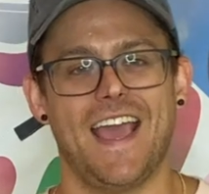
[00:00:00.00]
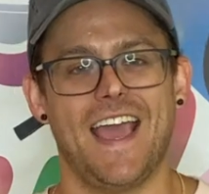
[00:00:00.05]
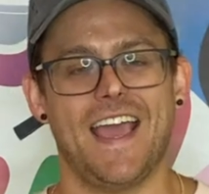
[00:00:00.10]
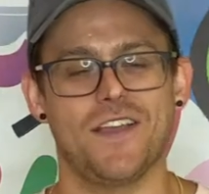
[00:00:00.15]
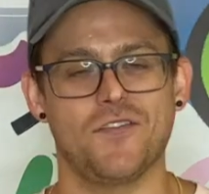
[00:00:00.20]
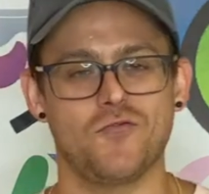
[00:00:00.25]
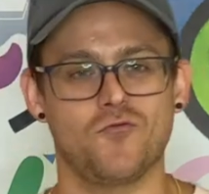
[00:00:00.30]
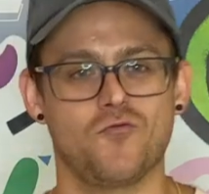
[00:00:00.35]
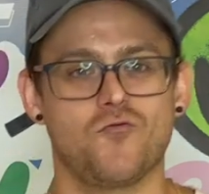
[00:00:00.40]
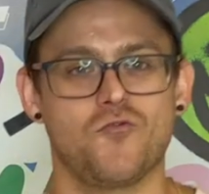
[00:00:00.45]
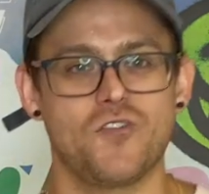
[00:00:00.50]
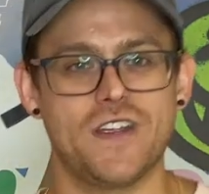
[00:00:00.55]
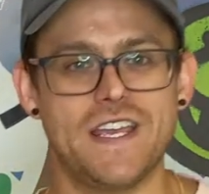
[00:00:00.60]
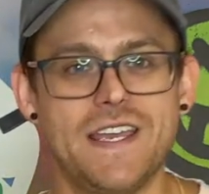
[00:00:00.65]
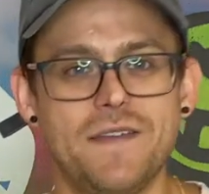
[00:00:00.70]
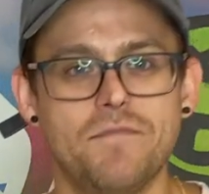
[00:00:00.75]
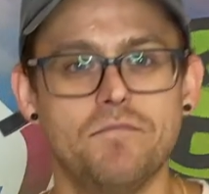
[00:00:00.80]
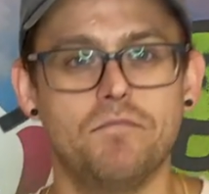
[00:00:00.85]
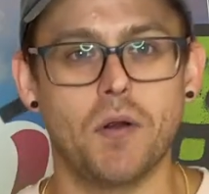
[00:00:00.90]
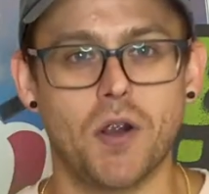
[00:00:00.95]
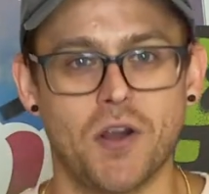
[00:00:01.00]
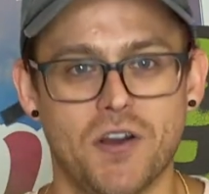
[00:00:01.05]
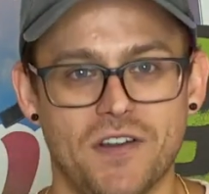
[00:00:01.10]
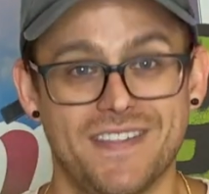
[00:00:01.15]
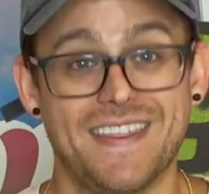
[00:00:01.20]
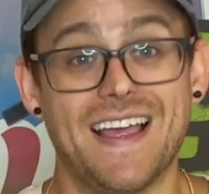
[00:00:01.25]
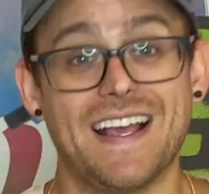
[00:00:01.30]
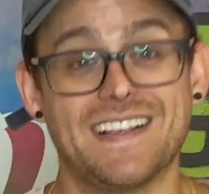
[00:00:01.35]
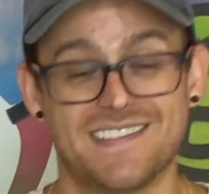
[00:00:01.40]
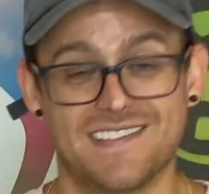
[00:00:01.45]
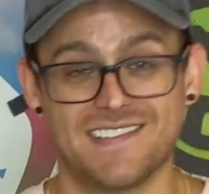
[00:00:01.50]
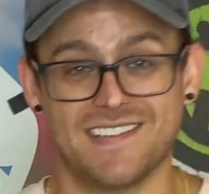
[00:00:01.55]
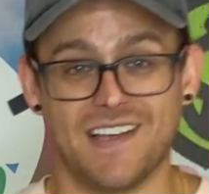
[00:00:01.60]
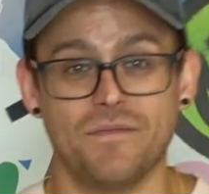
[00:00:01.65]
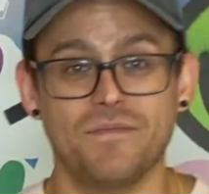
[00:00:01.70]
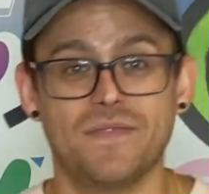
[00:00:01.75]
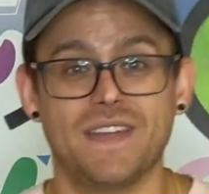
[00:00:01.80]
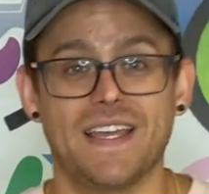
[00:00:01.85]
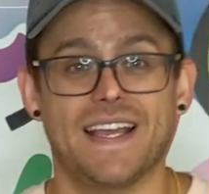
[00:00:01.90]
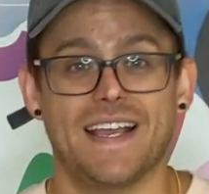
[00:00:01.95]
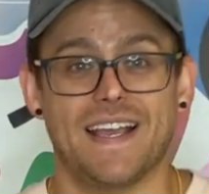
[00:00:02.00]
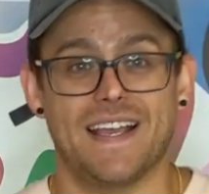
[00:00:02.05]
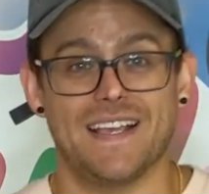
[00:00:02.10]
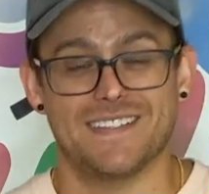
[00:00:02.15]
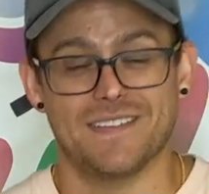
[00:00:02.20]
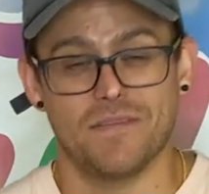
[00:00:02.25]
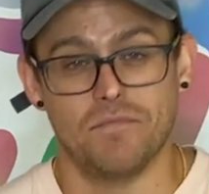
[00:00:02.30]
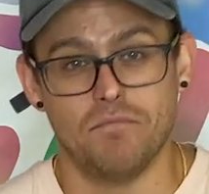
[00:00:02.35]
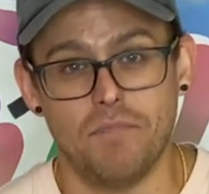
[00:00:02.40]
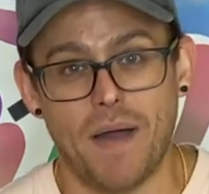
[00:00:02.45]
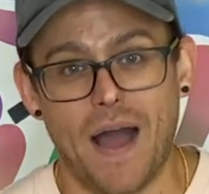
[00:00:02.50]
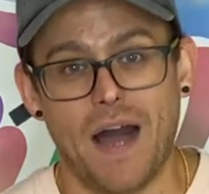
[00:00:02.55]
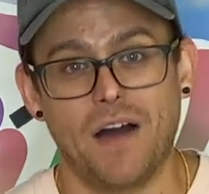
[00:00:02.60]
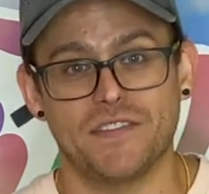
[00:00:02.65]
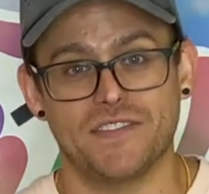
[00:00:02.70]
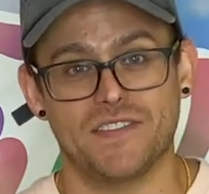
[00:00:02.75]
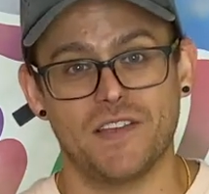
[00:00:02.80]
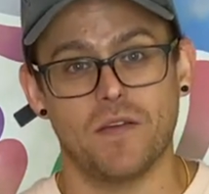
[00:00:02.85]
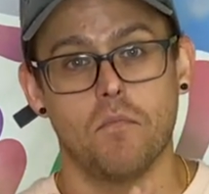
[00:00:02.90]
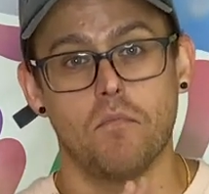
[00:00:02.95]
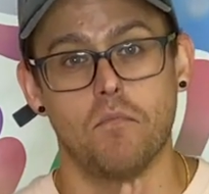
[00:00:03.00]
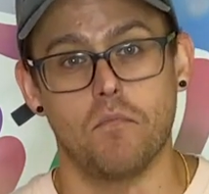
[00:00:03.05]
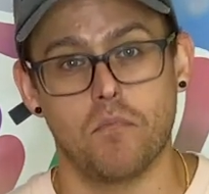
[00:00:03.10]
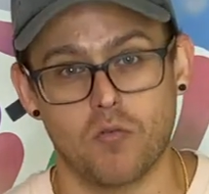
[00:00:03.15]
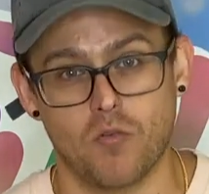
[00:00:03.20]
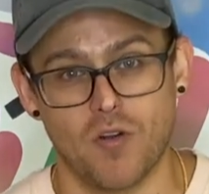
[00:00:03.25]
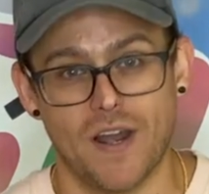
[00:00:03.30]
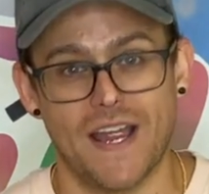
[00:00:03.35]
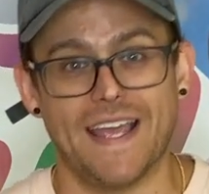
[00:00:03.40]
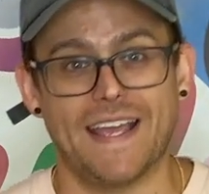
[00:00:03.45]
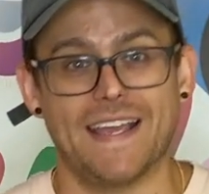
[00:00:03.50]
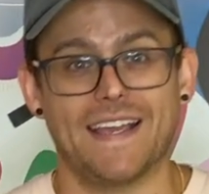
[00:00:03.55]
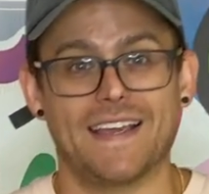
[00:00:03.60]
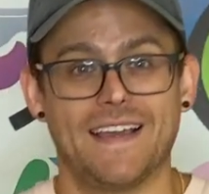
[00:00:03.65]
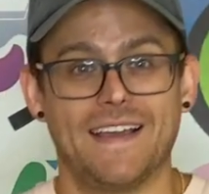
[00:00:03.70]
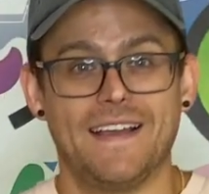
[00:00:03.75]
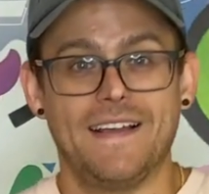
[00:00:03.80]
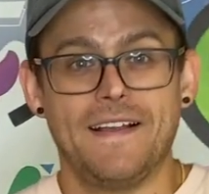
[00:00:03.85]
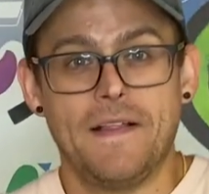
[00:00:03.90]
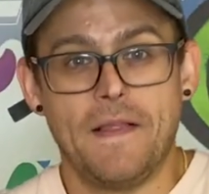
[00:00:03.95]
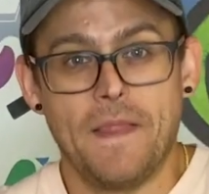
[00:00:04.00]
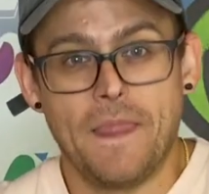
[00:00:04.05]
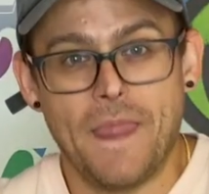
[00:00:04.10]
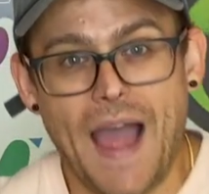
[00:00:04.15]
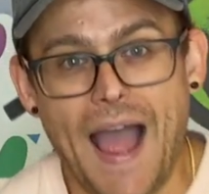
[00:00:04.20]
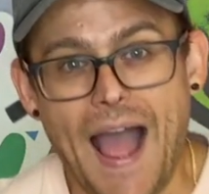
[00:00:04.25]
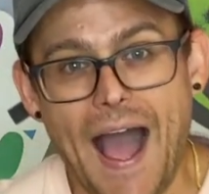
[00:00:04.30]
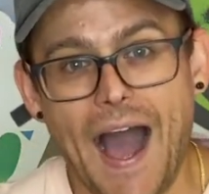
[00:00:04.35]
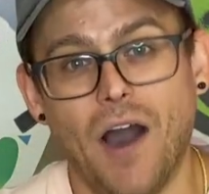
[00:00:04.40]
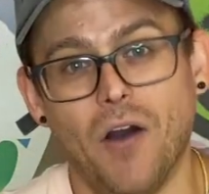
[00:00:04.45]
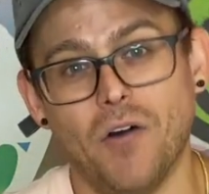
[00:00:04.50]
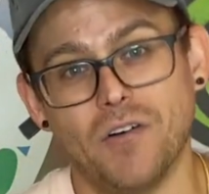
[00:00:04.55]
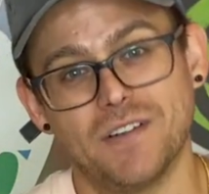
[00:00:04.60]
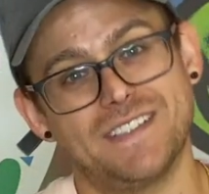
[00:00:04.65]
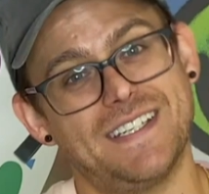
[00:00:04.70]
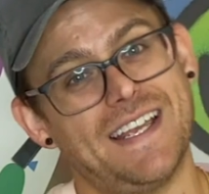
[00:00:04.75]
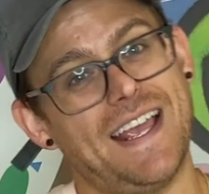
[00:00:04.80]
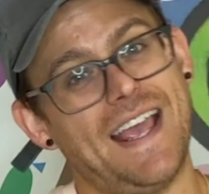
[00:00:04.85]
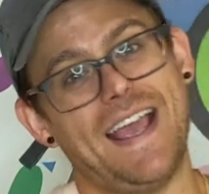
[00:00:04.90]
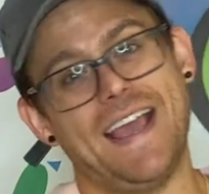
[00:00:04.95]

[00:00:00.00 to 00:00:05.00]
a rebirth, that something is about to break out.